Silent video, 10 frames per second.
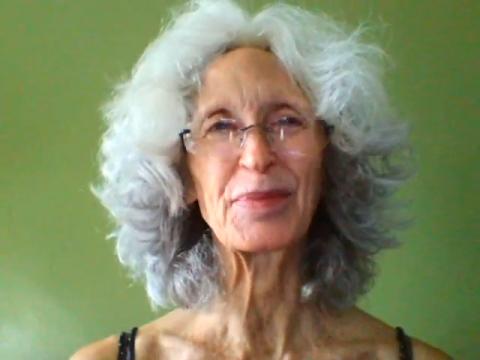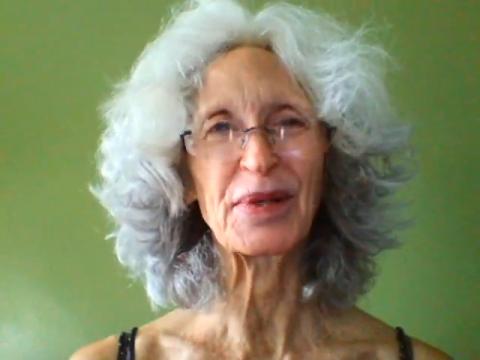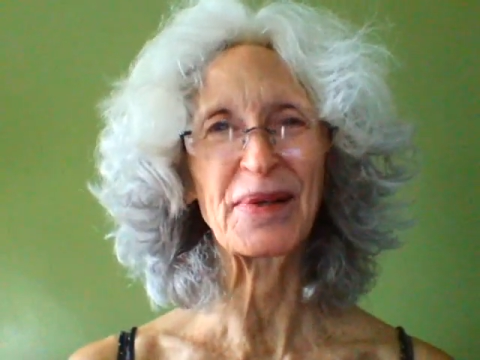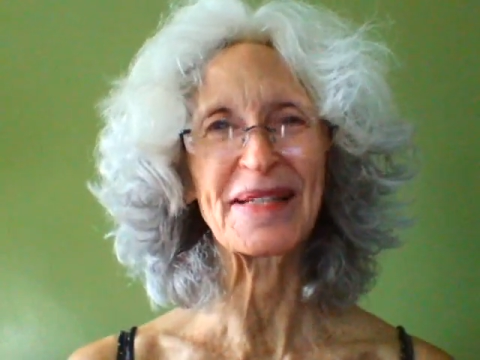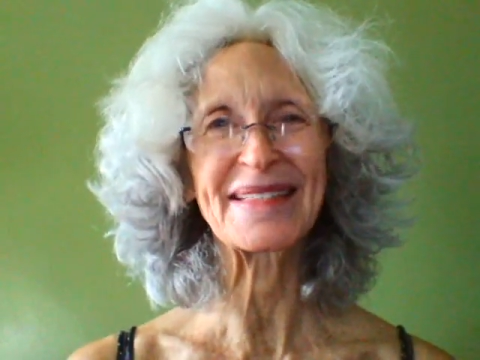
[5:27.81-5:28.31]
and
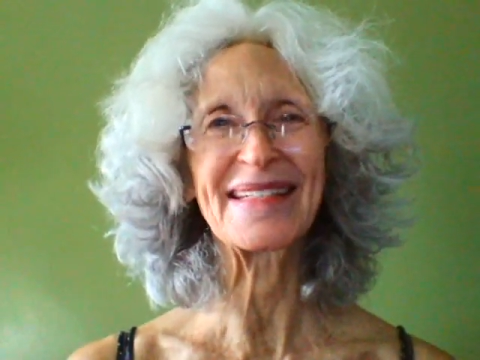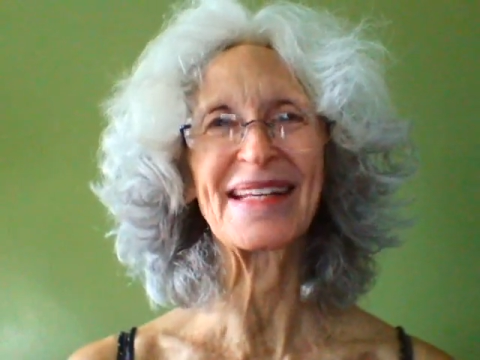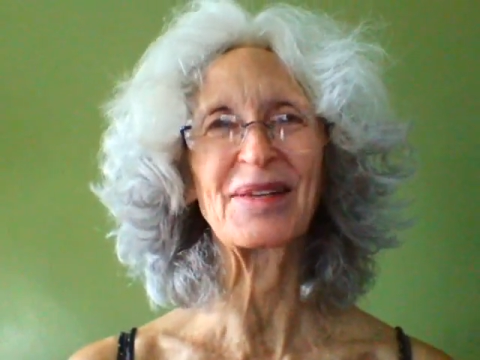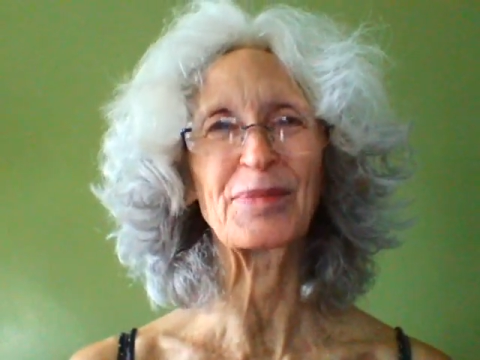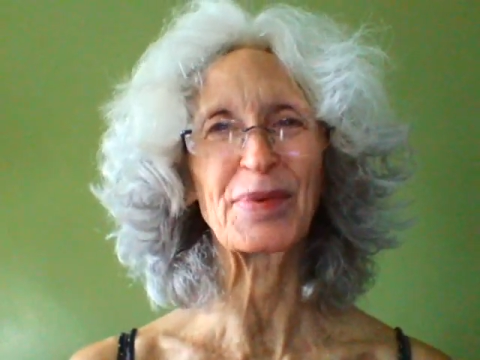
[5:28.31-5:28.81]

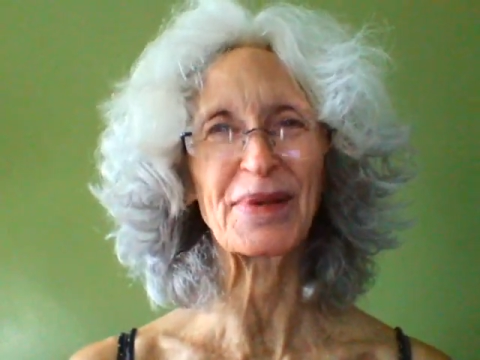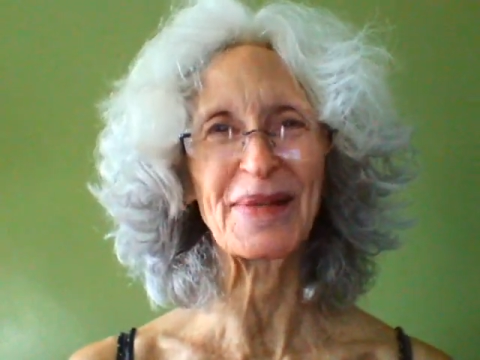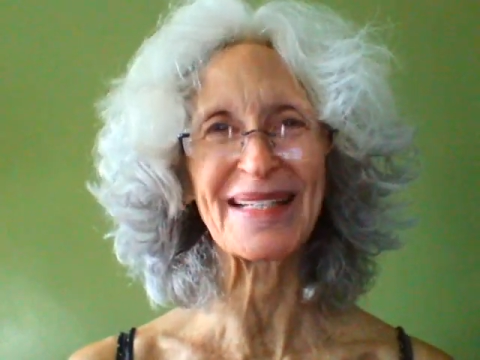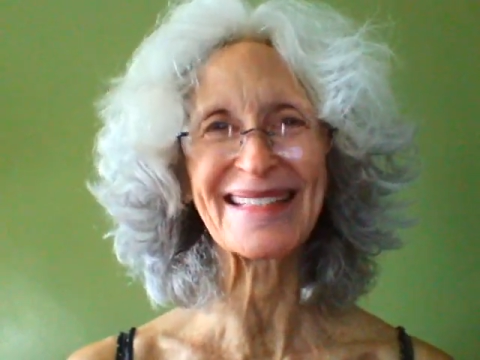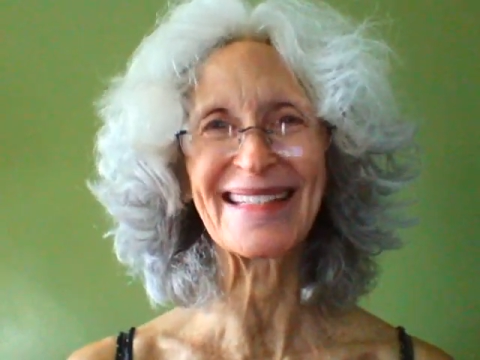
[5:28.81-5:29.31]
procrastinate and
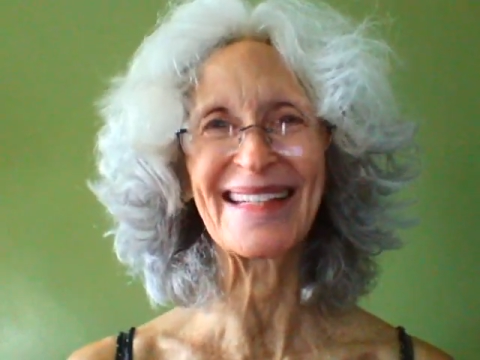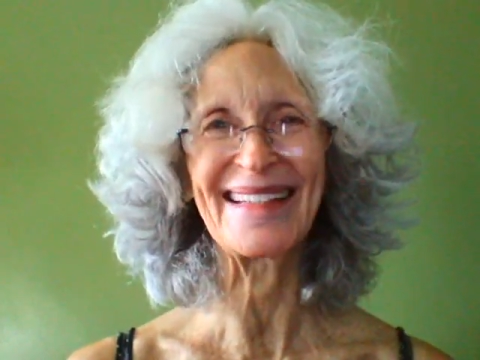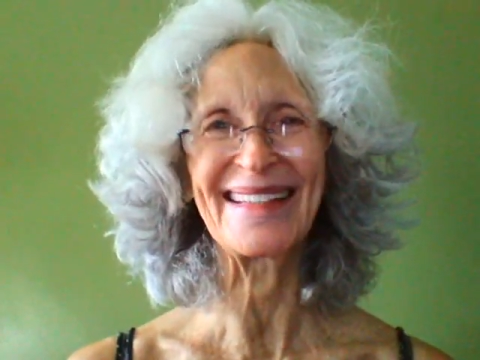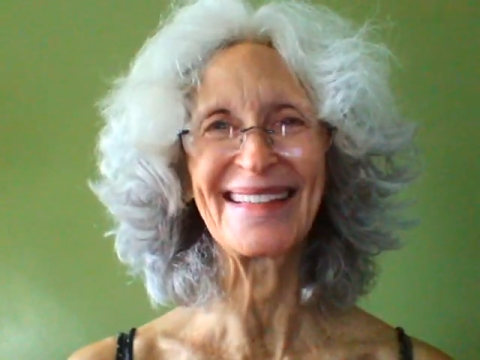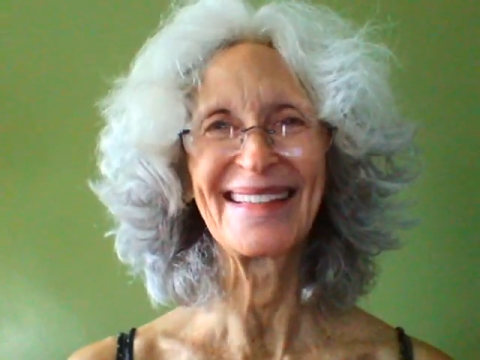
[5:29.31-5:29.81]

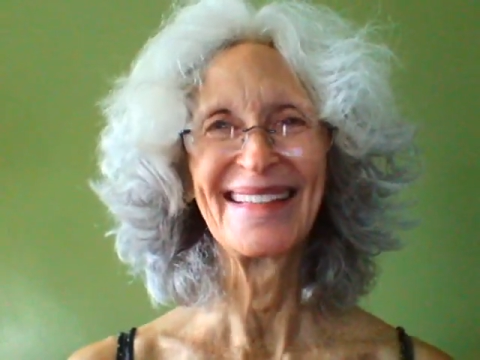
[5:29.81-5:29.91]
procrastinate.